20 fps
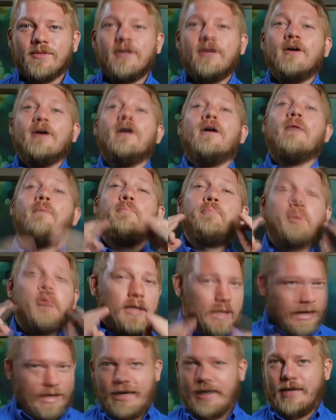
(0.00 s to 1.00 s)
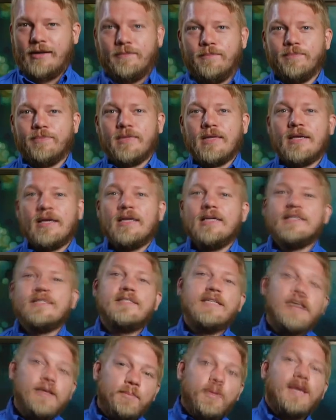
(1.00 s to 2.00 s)
Caplick it.
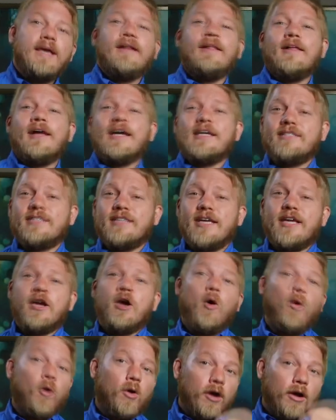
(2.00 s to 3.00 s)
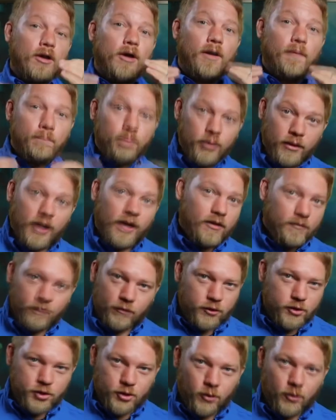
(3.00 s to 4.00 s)
CPLIC, or Caplick
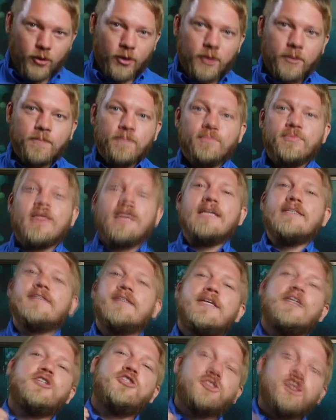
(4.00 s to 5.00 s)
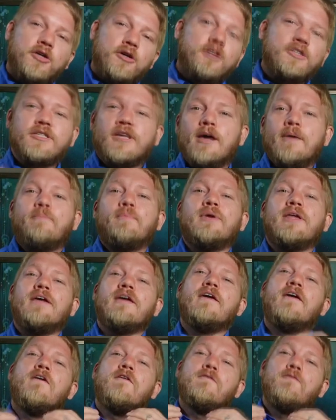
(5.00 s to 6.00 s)
for short, is an insurance
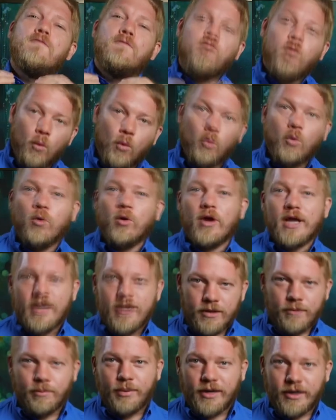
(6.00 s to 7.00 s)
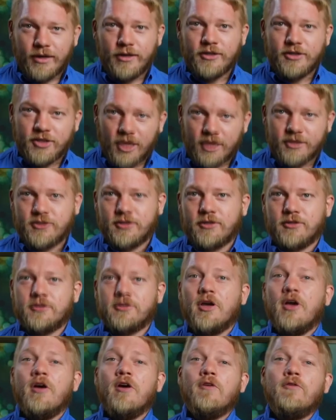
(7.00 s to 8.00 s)
company for independent
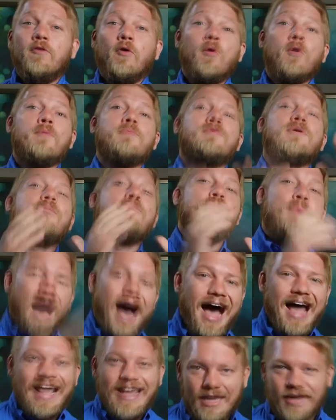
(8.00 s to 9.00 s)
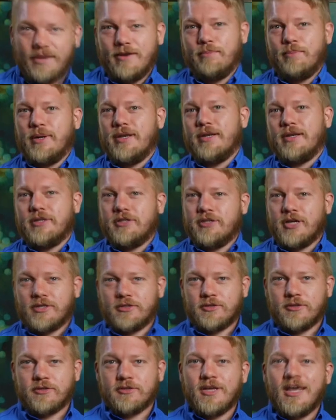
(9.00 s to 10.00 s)
adjusters, formed by independent
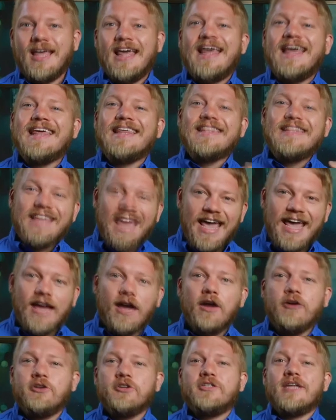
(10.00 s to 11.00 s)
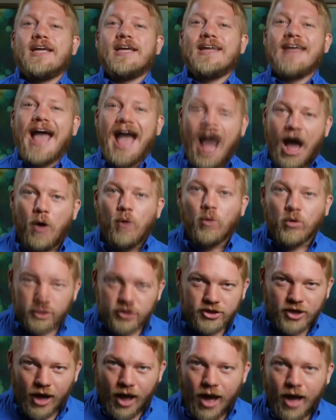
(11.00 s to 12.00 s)
adjusters. They understand our
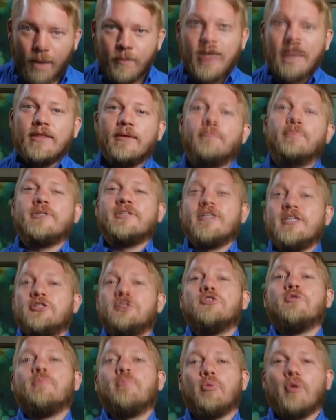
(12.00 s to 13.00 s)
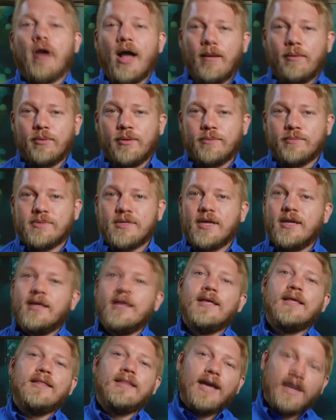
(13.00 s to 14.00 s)
job and the potential problems
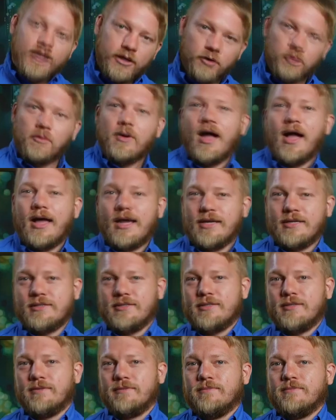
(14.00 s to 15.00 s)
that can arise.